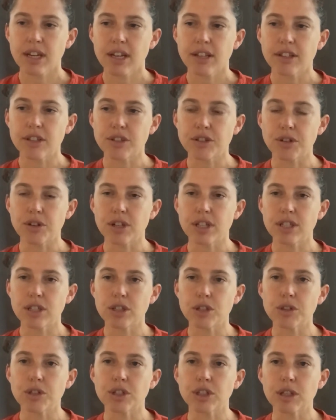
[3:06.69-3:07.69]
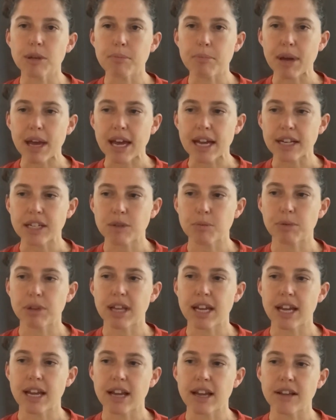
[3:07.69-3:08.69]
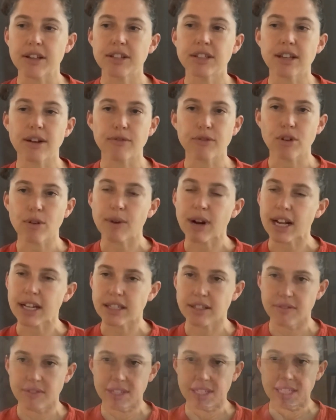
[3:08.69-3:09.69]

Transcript: The students usually beg to play several rounds of this